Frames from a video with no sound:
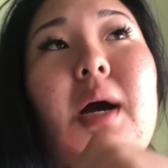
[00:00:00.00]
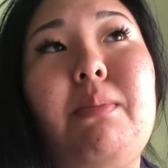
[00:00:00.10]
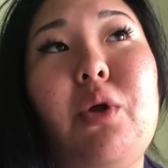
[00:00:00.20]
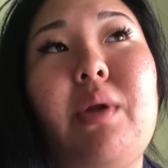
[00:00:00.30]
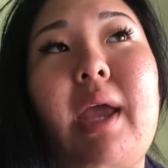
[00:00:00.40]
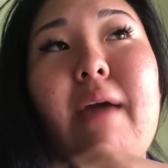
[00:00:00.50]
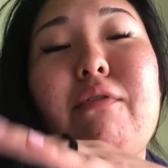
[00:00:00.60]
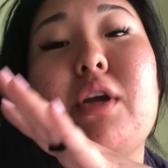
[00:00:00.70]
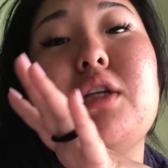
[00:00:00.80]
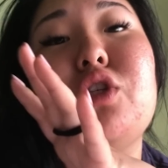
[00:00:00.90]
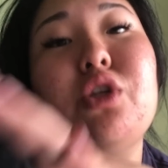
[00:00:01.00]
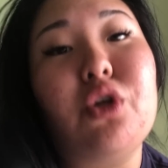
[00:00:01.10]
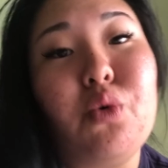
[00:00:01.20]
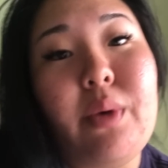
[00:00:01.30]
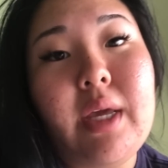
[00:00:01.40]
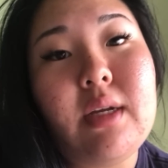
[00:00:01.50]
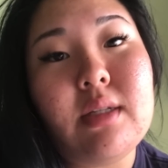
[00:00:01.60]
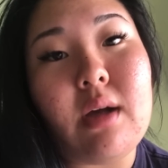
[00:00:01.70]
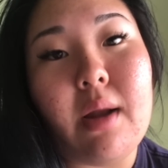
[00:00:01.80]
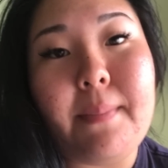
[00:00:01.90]
uploading every 2
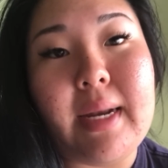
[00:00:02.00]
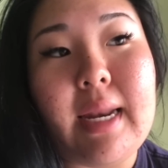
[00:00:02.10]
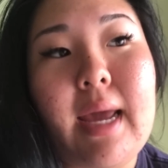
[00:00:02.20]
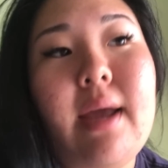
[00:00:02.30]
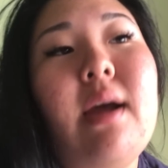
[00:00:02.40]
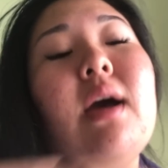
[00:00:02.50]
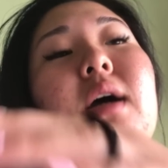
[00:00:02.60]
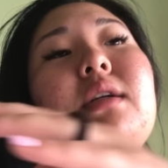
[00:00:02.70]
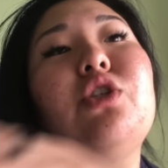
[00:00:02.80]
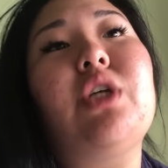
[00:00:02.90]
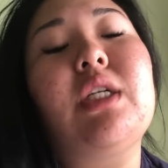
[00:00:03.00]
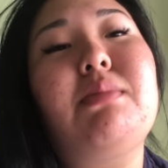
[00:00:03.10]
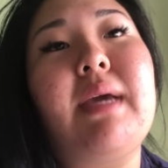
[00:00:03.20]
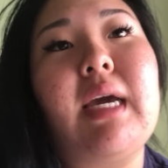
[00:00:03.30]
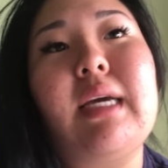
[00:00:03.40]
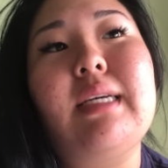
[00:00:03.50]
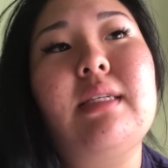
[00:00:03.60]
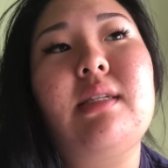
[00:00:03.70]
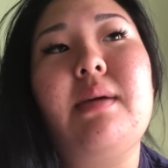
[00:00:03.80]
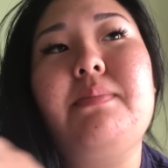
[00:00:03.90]
weeks on Monday, just
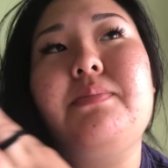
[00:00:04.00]
because